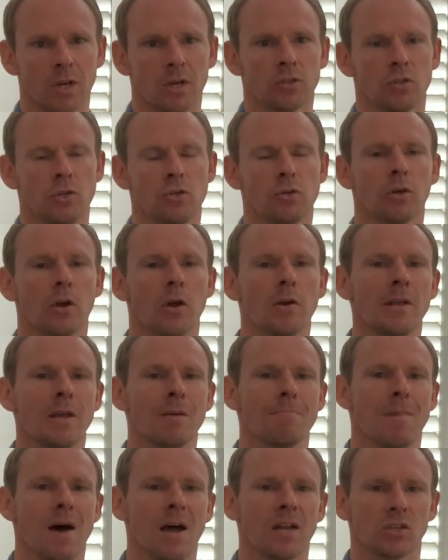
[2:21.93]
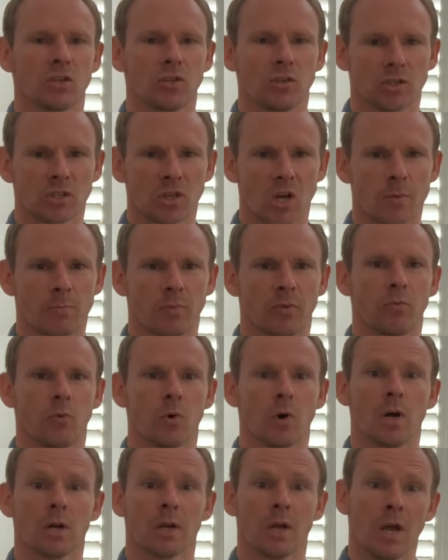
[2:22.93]
So you can only imagine the type of
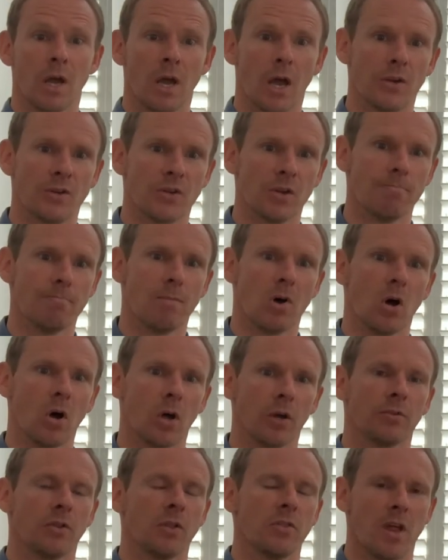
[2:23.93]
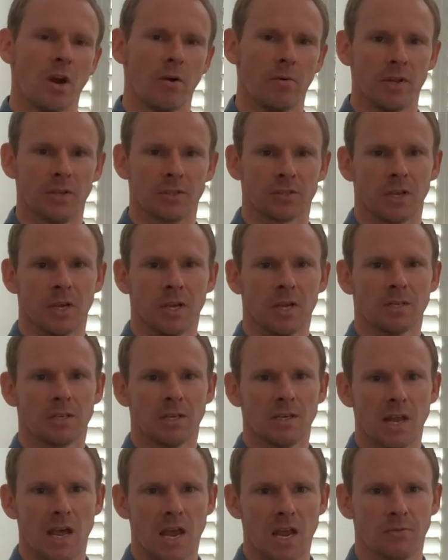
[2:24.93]
work and demand that there is
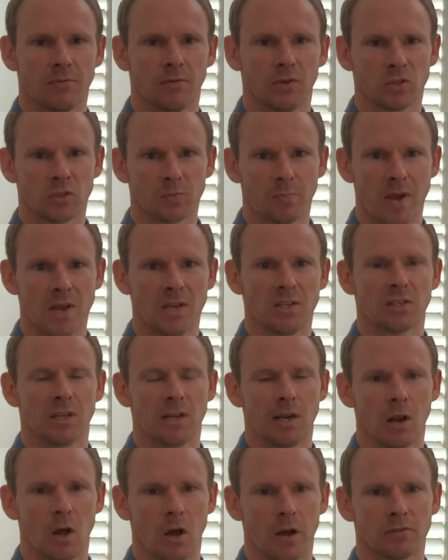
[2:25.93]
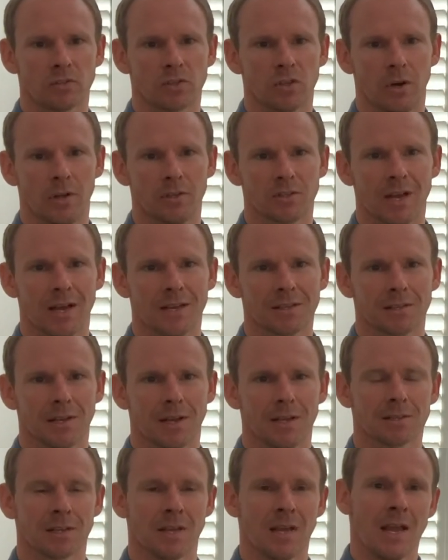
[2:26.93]
today for space in life science
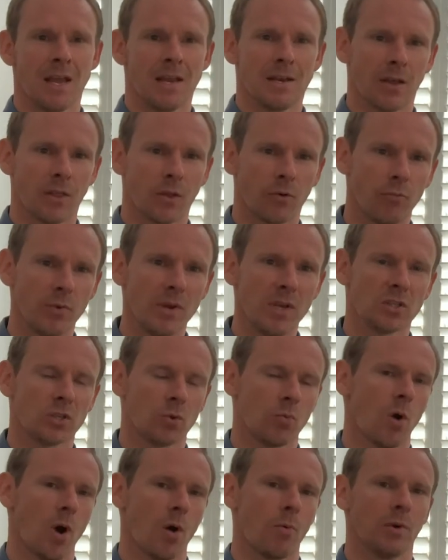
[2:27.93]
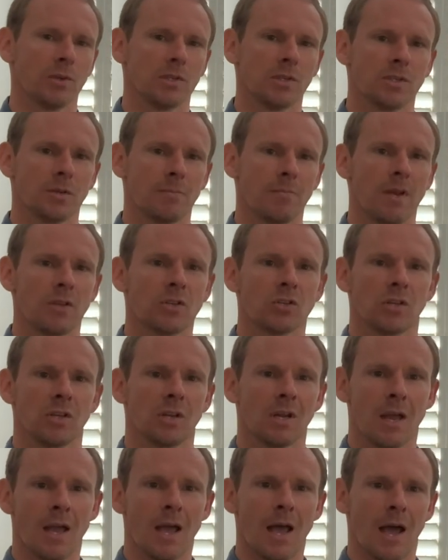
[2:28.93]
assets. Now, the reason why I wanted to
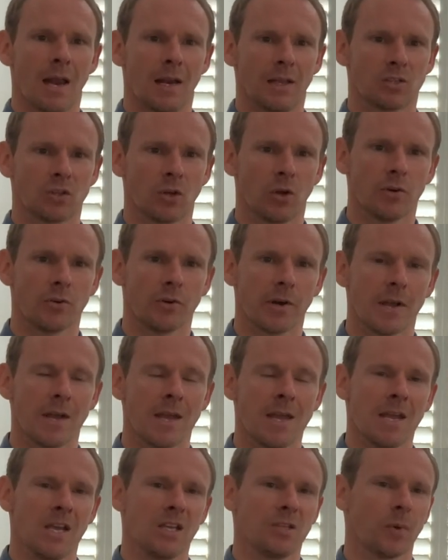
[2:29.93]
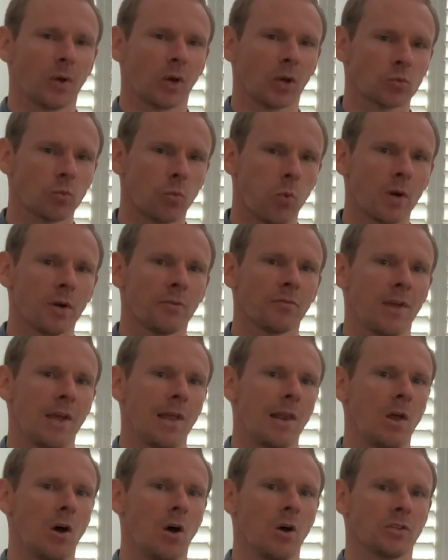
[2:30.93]
mention Alexandria is because one of their
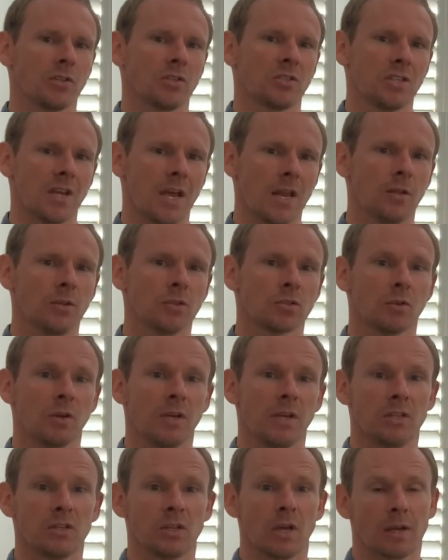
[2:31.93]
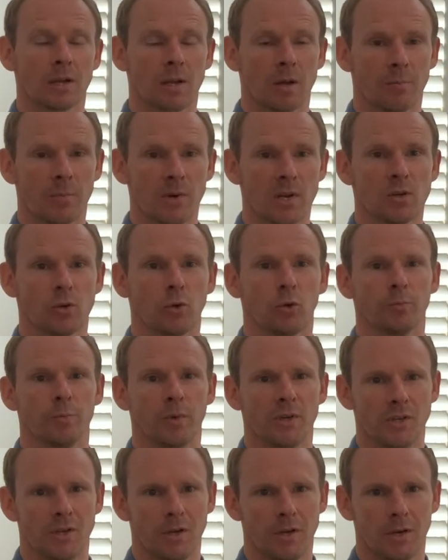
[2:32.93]
largest tenants is a company called
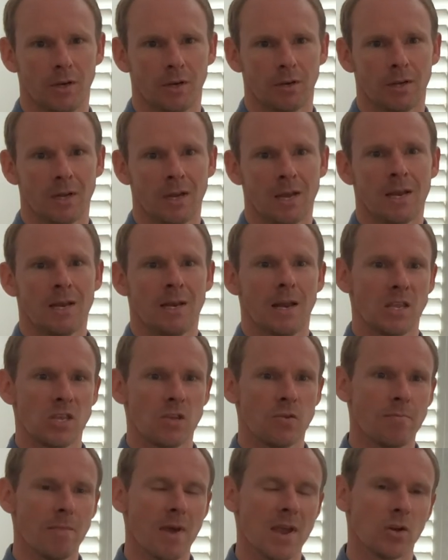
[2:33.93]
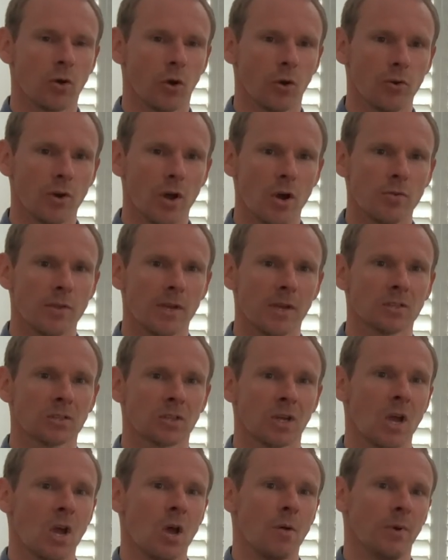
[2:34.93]
Moderna. Now, you may not know
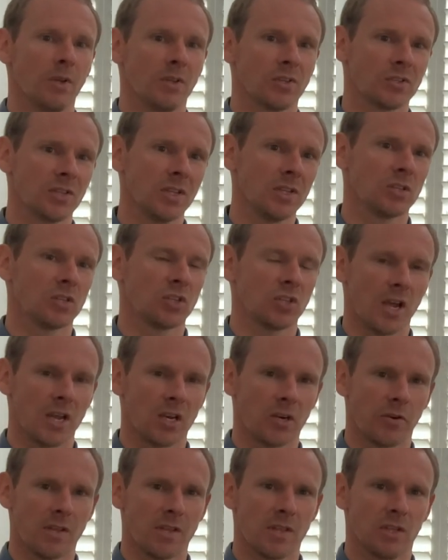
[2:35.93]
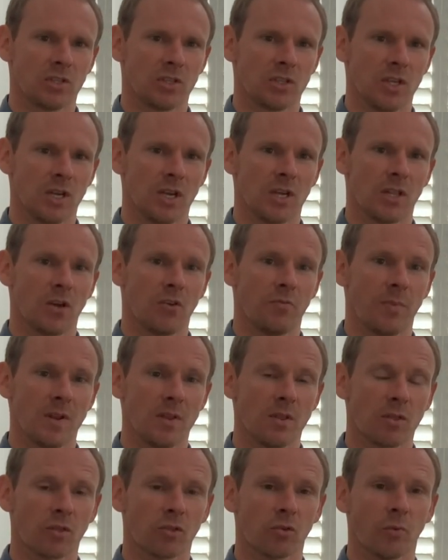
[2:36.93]
this, but since January this year, there have
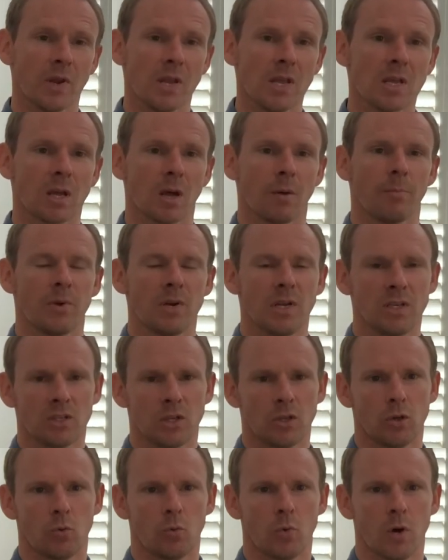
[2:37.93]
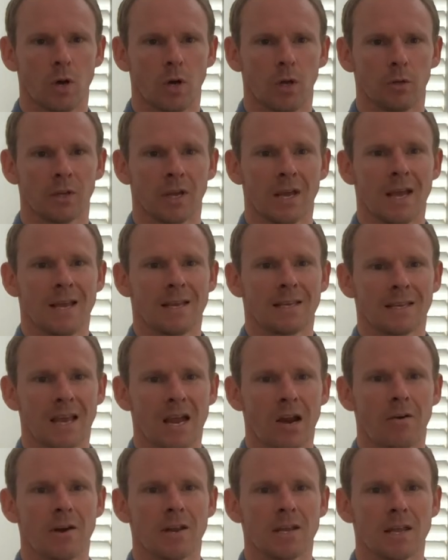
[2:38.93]
been 3 companies in the world
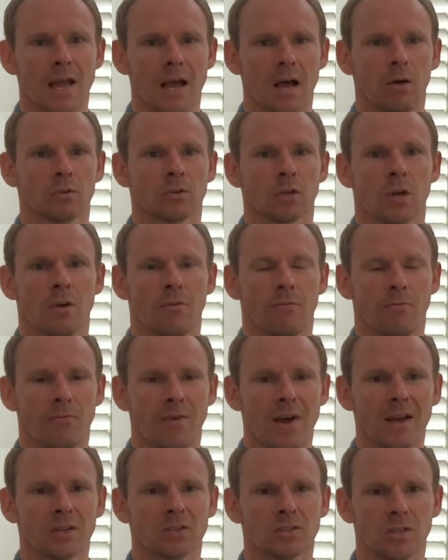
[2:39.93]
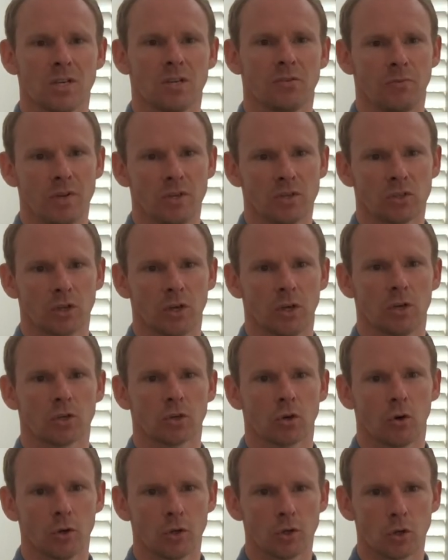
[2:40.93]
carrying out vaccine
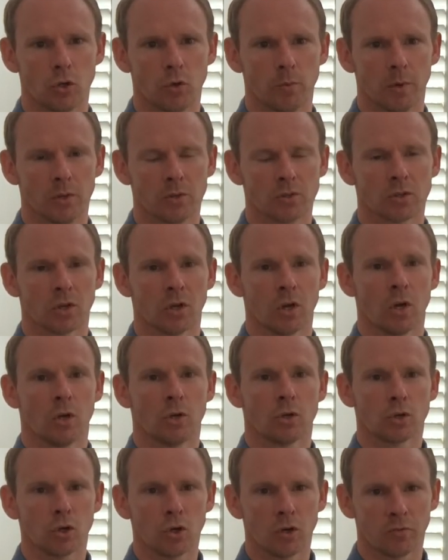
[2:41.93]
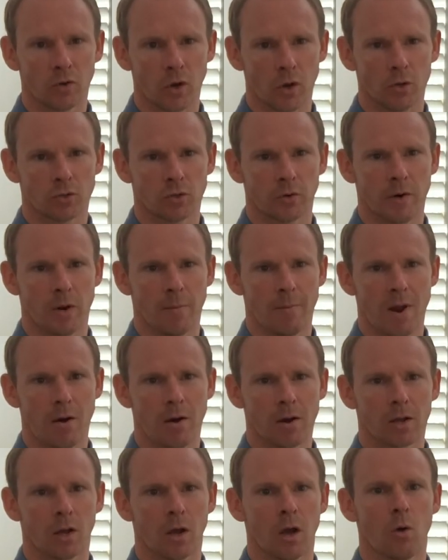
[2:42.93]
research on humans. 2 of those are in
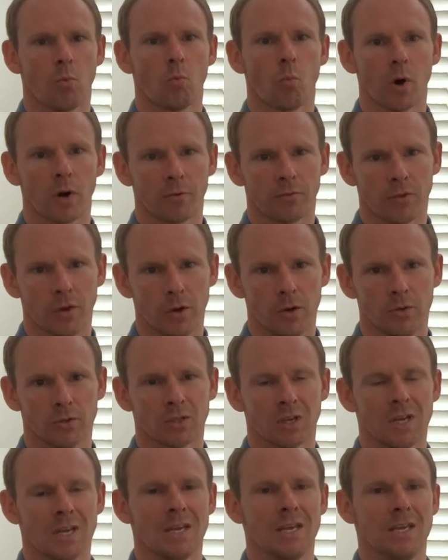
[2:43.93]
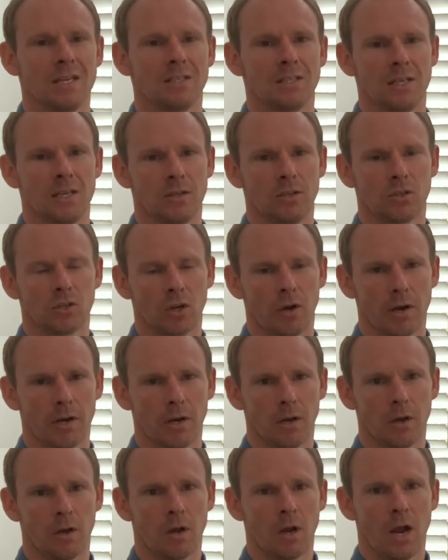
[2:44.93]
America and 1 of those is in
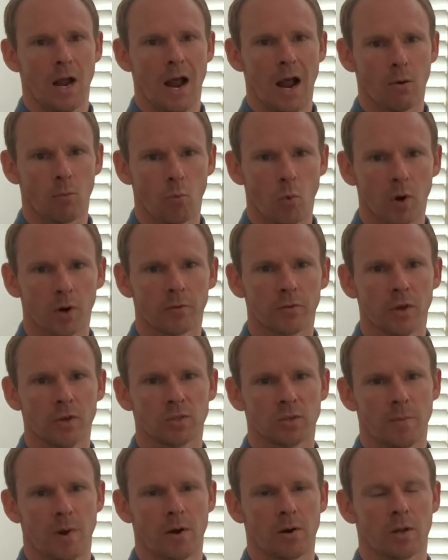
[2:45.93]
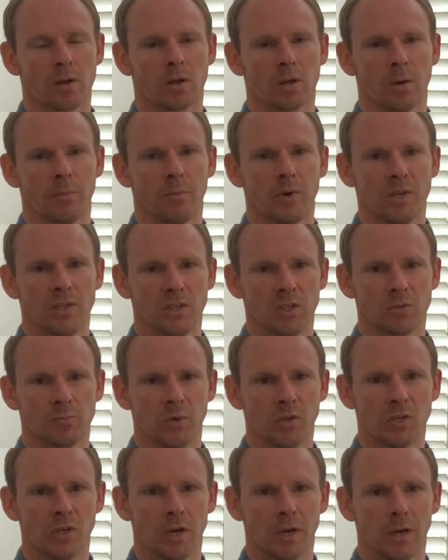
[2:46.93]
China. And one of those American companies is
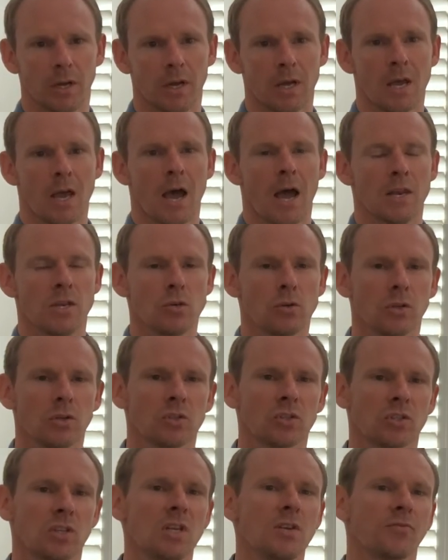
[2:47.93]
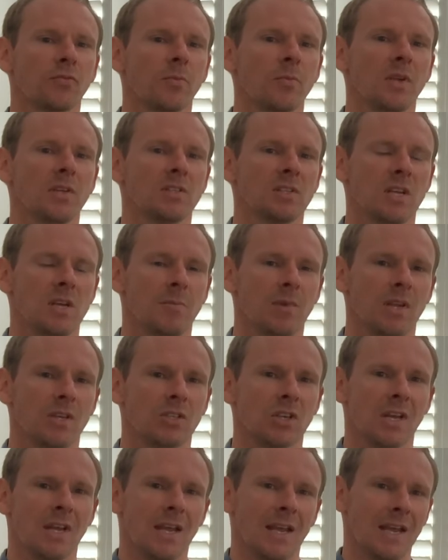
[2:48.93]
Moderna. And you can see from this
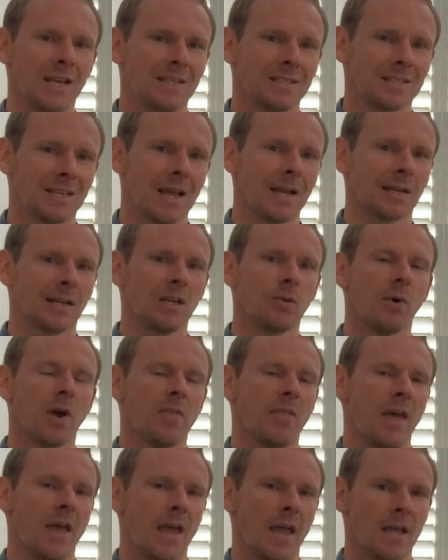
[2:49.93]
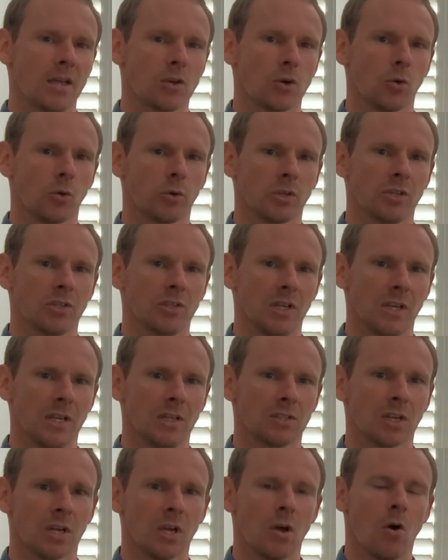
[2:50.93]
image exactly where their headquarters
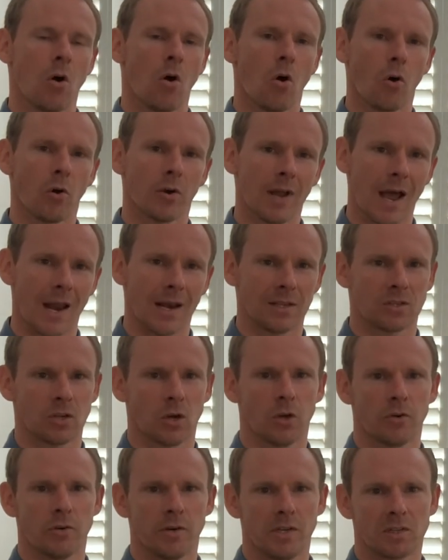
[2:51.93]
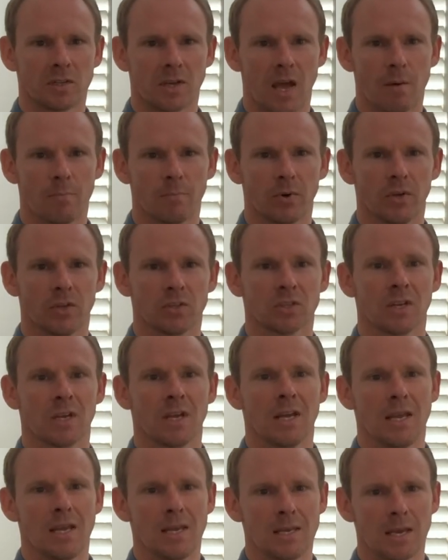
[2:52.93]
is on Alexandria's campus
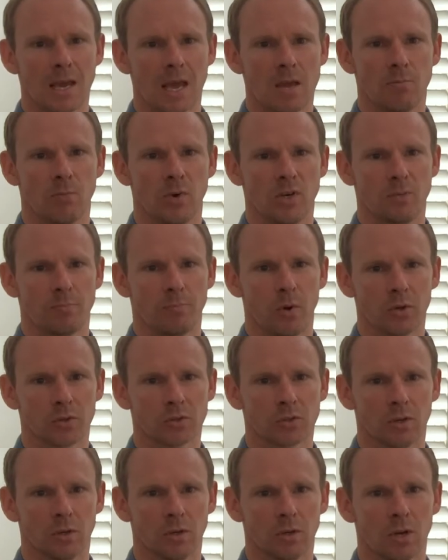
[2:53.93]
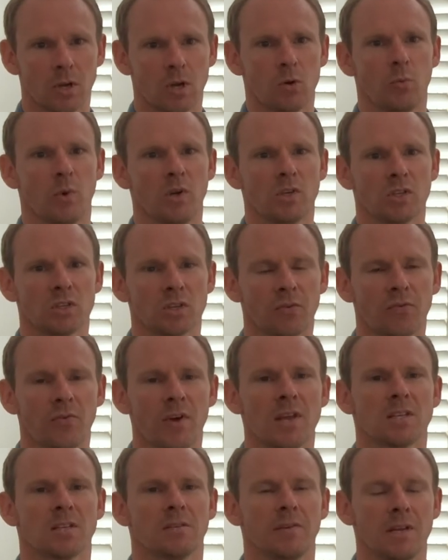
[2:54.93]
in Cambridge, Boston, which is
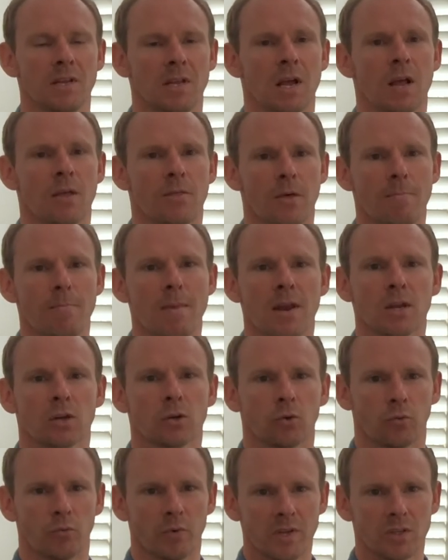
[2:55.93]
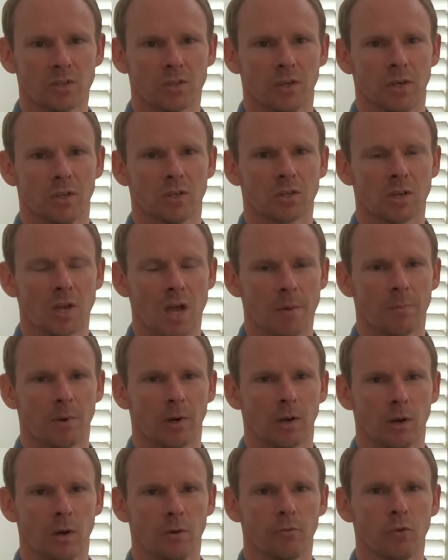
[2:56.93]
effectively the medical research
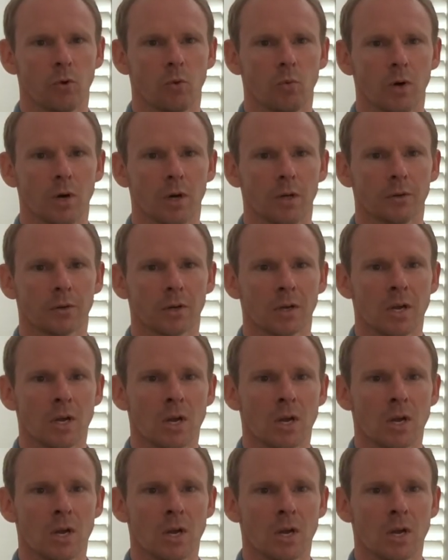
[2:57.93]
capital of the world.